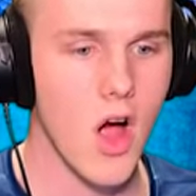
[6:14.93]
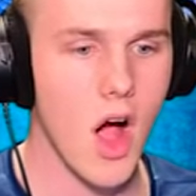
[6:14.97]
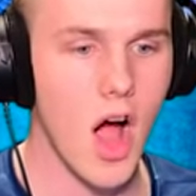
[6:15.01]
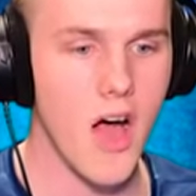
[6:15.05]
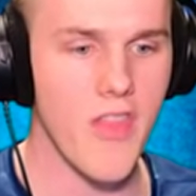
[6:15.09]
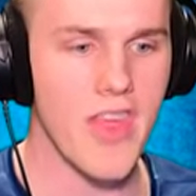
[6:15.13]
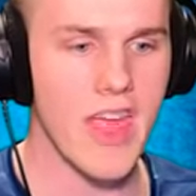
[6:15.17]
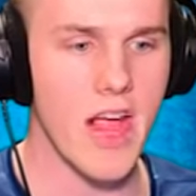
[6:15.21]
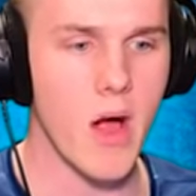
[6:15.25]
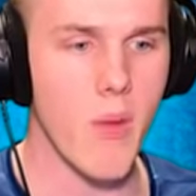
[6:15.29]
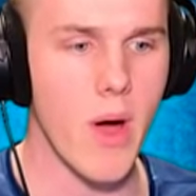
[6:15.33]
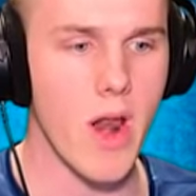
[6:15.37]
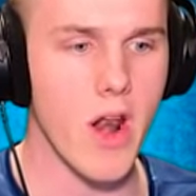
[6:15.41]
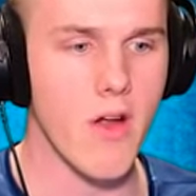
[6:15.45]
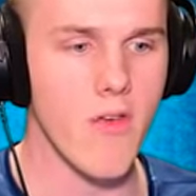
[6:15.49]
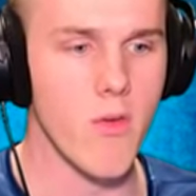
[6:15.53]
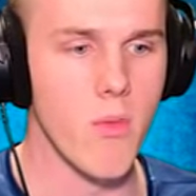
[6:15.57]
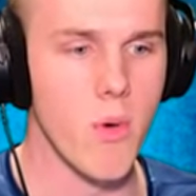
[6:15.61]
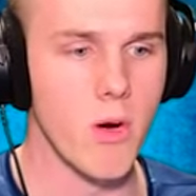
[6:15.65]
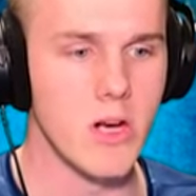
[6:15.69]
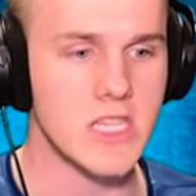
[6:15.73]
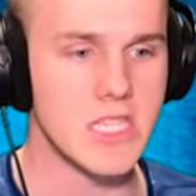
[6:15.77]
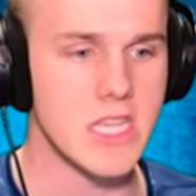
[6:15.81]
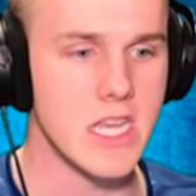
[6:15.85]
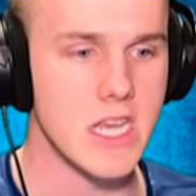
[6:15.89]
I think it went over
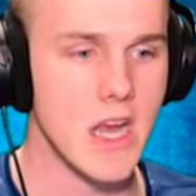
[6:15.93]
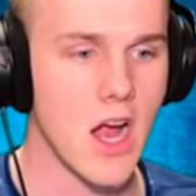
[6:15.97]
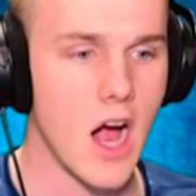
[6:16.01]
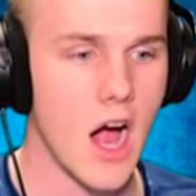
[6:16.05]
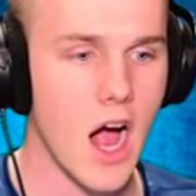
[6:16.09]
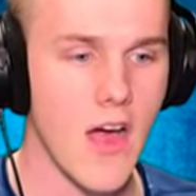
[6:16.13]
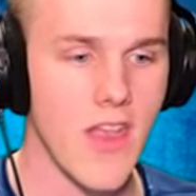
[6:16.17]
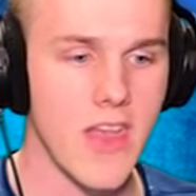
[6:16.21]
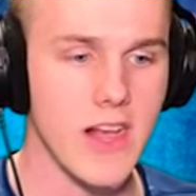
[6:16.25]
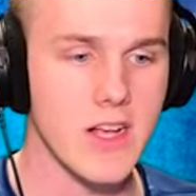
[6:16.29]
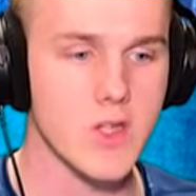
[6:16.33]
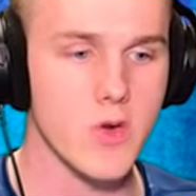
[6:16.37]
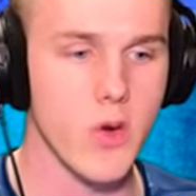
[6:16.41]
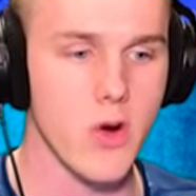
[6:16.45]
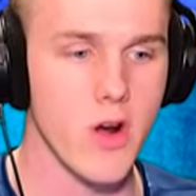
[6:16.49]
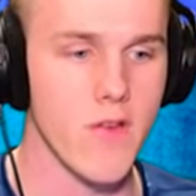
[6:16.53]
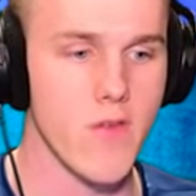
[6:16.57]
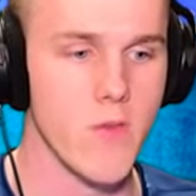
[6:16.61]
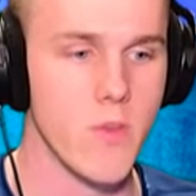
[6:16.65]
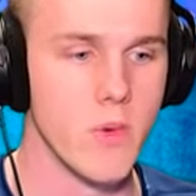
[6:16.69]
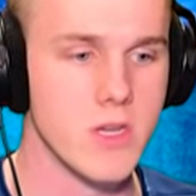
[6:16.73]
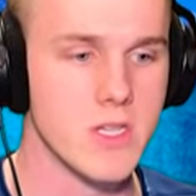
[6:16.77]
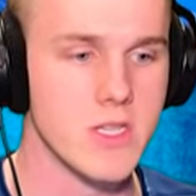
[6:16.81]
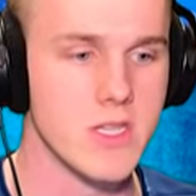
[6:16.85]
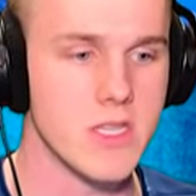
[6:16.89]
it's Moisty. Gone. I think I saw it
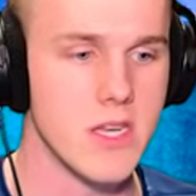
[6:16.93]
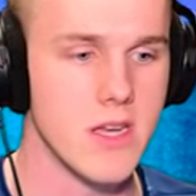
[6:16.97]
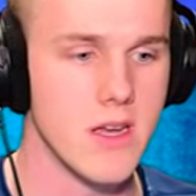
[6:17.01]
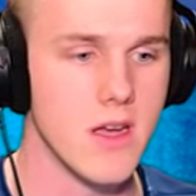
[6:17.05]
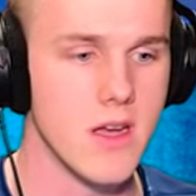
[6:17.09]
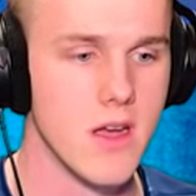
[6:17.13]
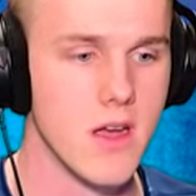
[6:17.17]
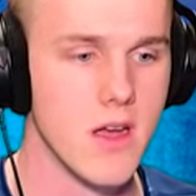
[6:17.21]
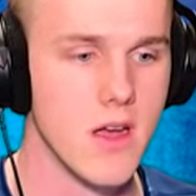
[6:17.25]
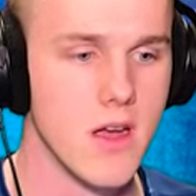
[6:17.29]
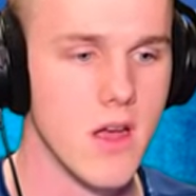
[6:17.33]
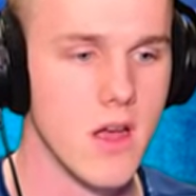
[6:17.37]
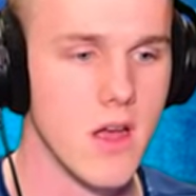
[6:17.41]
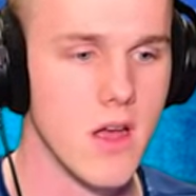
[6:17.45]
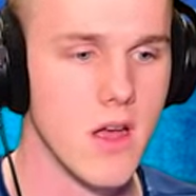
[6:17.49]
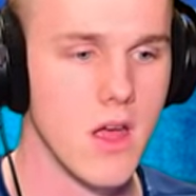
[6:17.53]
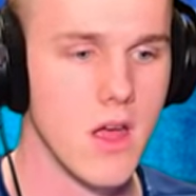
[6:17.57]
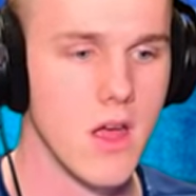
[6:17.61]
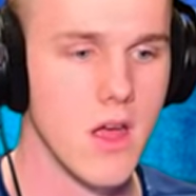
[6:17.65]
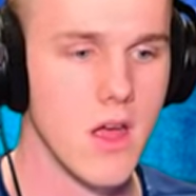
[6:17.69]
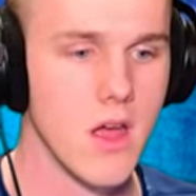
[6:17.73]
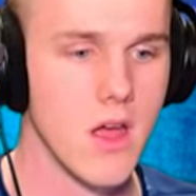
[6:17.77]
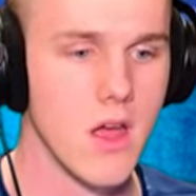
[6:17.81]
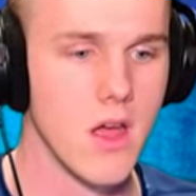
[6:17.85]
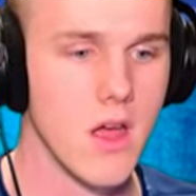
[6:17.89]
over Moisty. What? No,
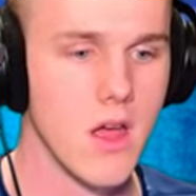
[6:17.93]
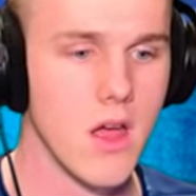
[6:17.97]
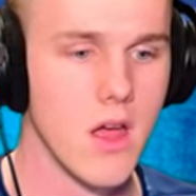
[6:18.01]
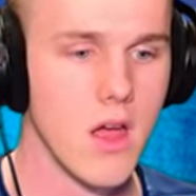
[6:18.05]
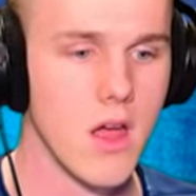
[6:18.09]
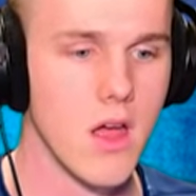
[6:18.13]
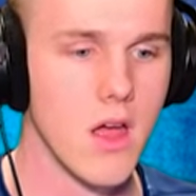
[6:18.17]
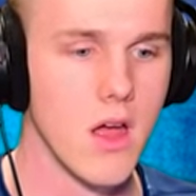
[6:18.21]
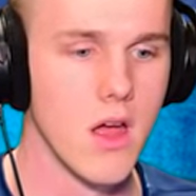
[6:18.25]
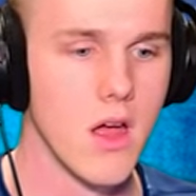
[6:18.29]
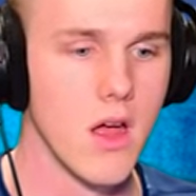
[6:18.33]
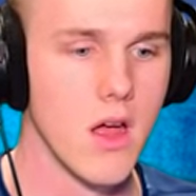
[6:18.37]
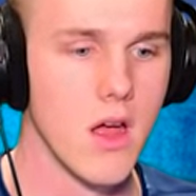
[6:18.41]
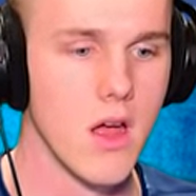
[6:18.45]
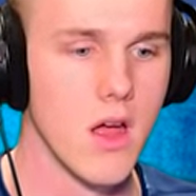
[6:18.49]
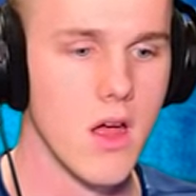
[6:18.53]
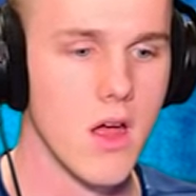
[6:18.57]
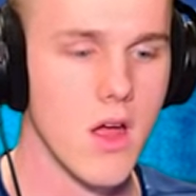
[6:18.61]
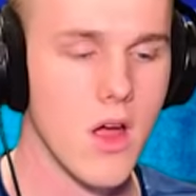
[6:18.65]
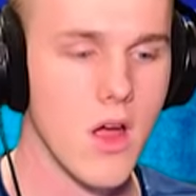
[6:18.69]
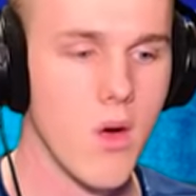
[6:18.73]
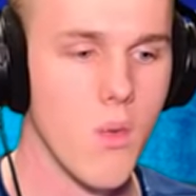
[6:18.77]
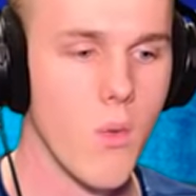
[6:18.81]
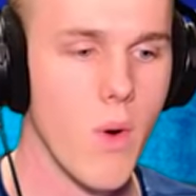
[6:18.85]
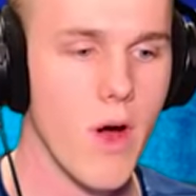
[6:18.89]
it's coming back.
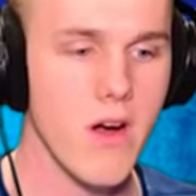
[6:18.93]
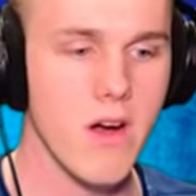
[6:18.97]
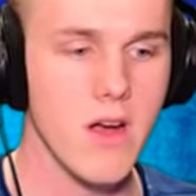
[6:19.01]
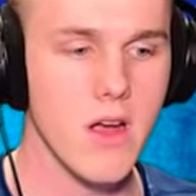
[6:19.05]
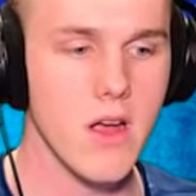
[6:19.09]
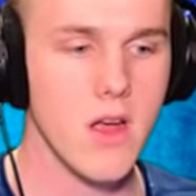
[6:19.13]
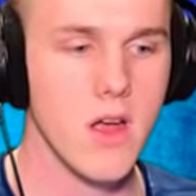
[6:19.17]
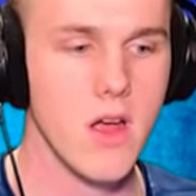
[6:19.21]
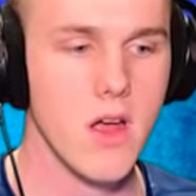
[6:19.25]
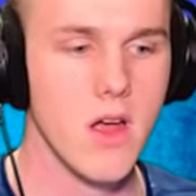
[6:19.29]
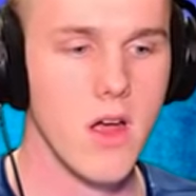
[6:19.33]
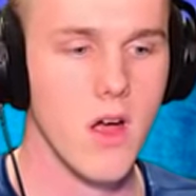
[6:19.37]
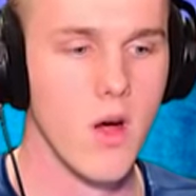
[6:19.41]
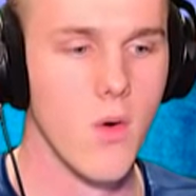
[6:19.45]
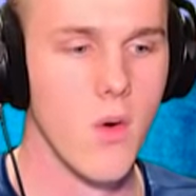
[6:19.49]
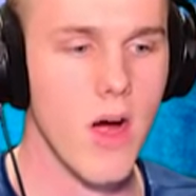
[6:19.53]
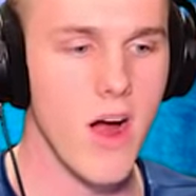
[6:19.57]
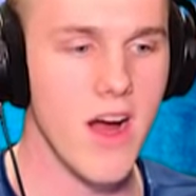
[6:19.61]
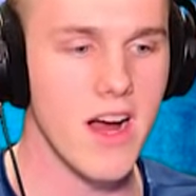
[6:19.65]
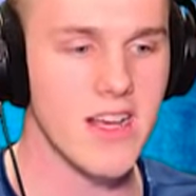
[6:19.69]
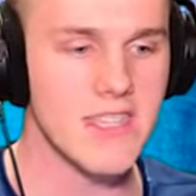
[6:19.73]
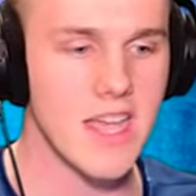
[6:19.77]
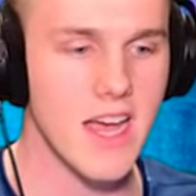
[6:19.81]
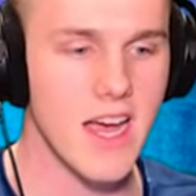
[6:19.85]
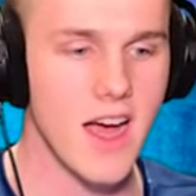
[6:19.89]
It's coming Where? back.
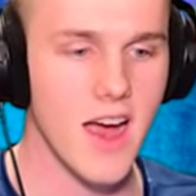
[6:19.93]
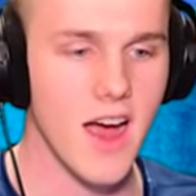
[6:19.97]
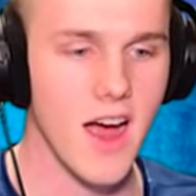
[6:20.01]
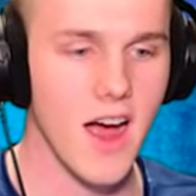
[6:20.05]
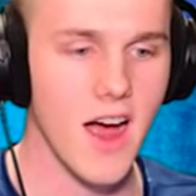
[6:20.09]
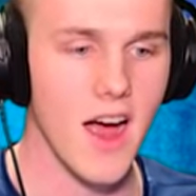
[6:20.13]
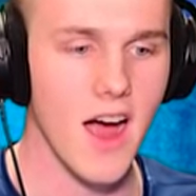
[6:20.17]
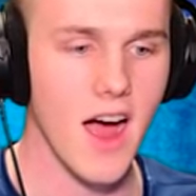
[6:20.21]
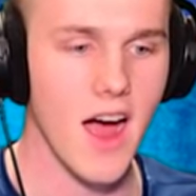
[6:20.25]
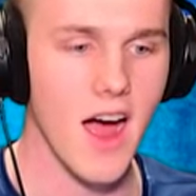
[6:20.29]
Where is it?